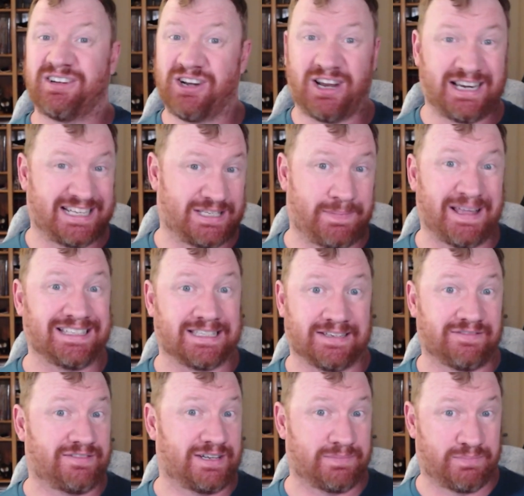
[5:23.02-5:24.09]
not
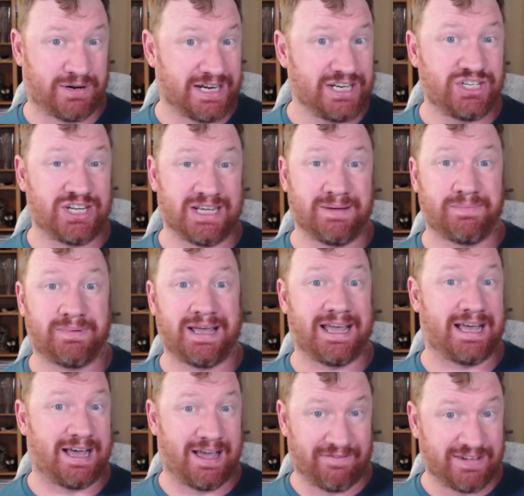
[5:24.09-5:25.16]
expensive. They're pretty cheap.
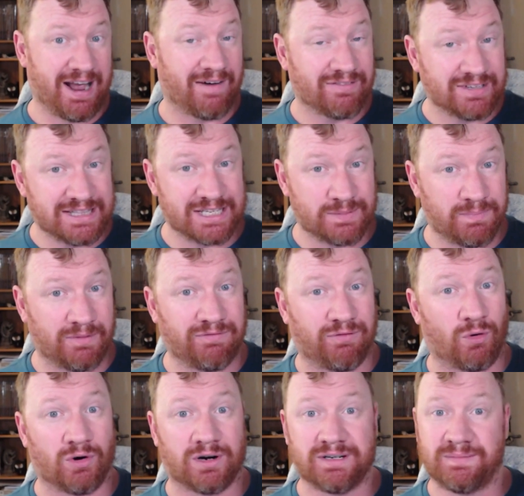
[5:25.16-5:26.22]
I've covered this
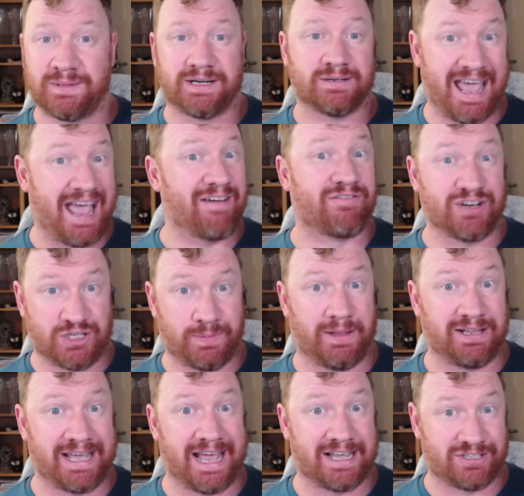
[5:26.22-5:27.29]
before. Every
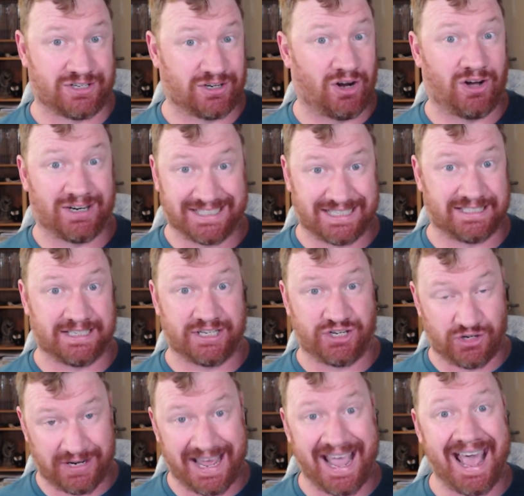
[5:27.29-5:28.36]
spellcaster, honestly,
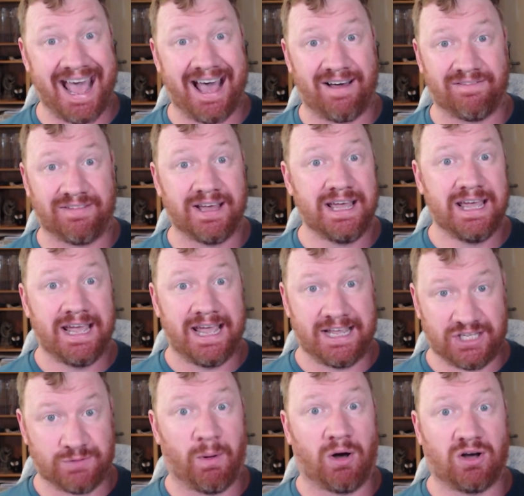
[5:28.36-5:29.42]
should have
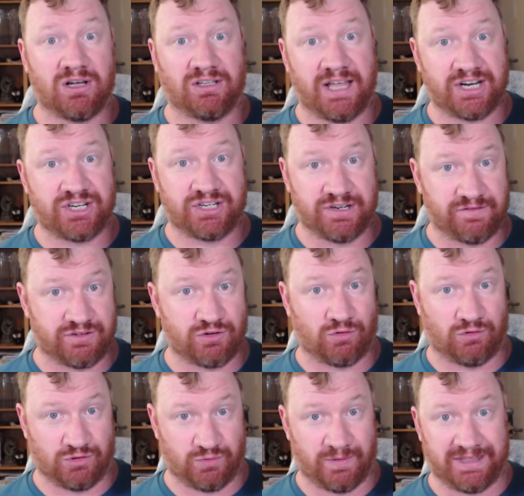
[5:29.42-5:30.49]
a small collection of
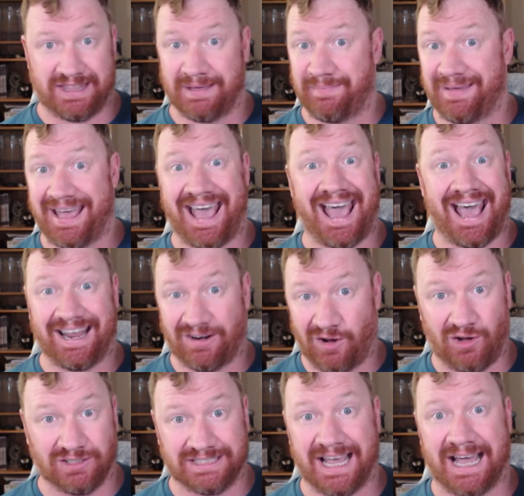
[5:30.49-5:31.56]
scrolls with them at
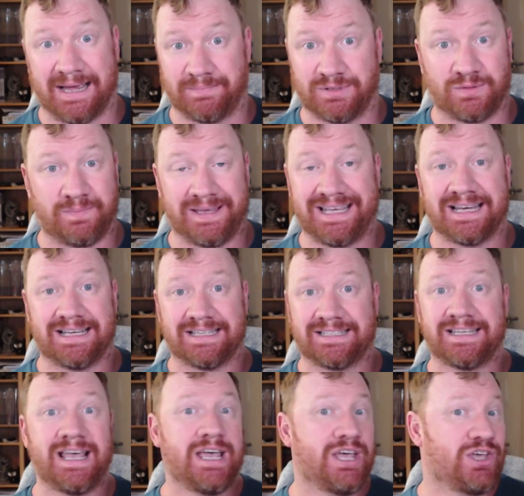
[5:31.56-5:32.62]
all times,
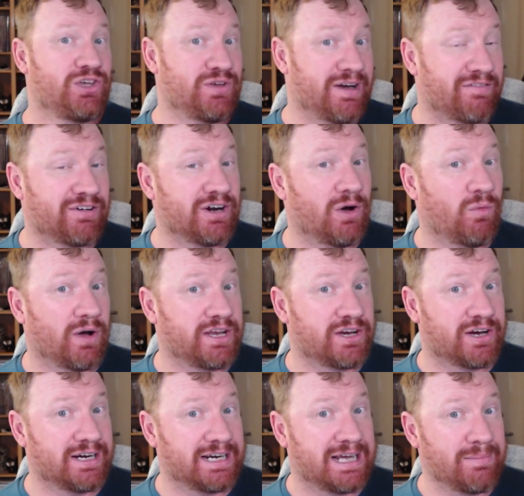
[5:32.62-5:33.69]
because you never know what
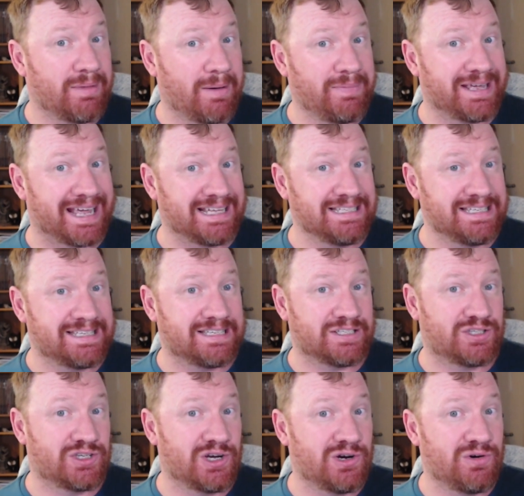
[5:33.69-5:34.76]
you're going to come up against.
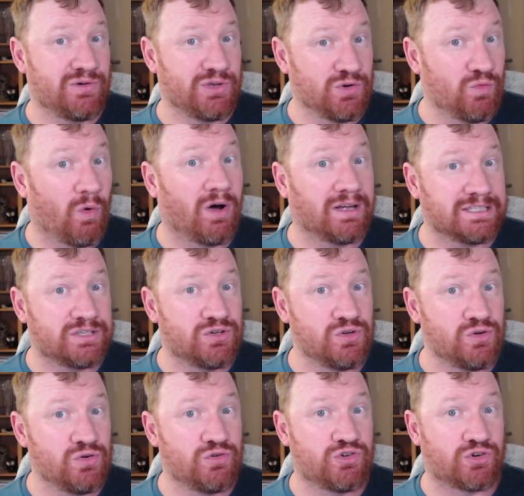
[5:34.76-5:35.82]
So you want
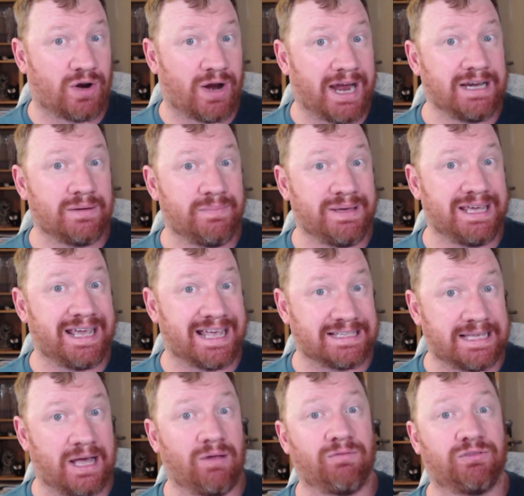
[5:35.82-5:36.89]
to try to be
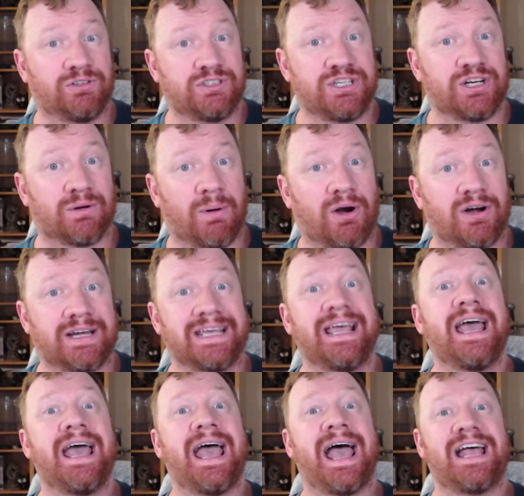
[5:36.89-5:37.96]
as helpful to your party
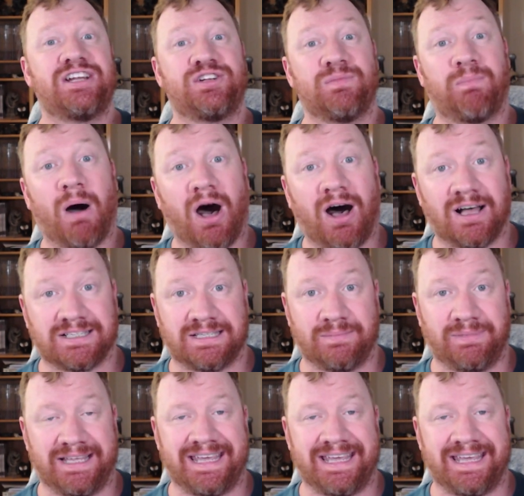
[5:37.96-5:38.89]
as you possibly